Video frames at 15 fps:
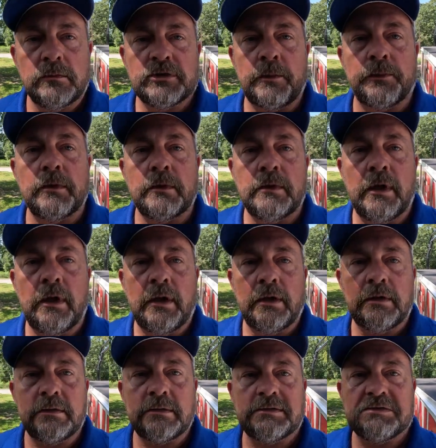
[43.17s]
Something
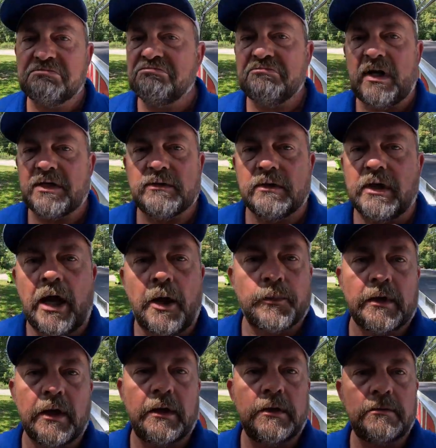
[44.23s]
it's not too
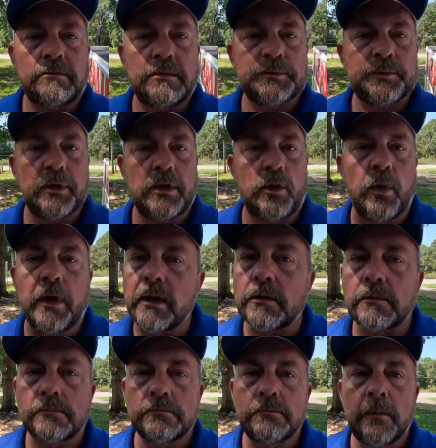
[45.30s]
complicated, it's pretty quick,
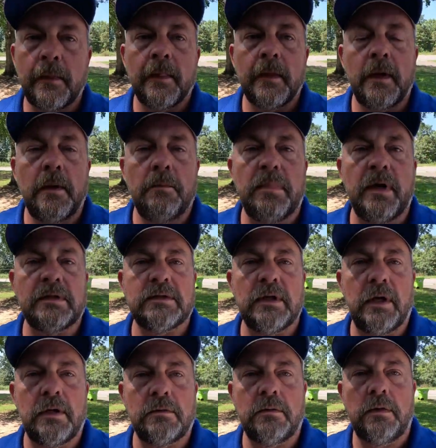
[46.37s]
but
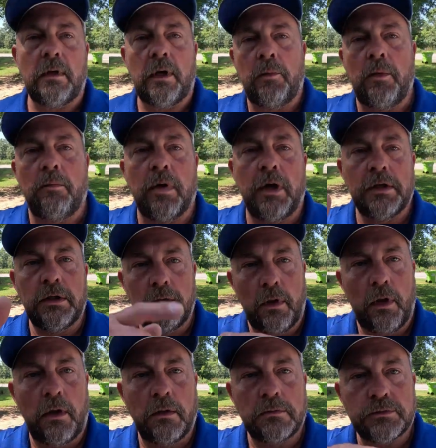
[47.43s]
I'm gonna bring you
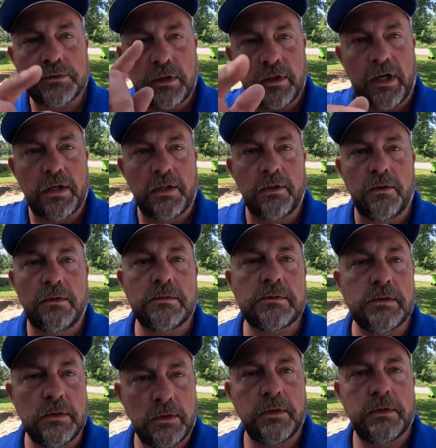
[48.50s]
along, show you how to do it
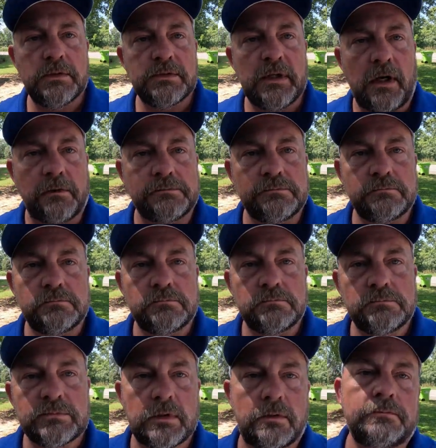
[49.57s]
so you can do it yourself.
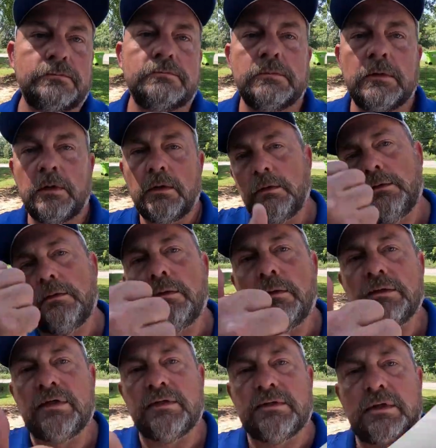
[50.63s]
So
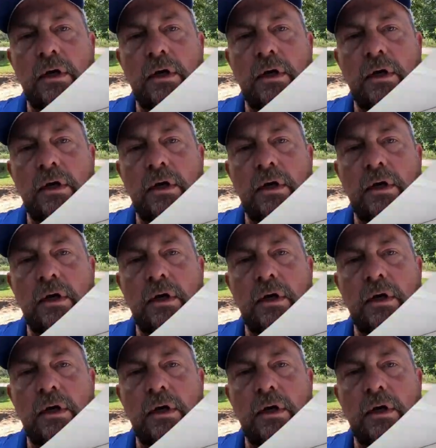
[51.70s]
let's get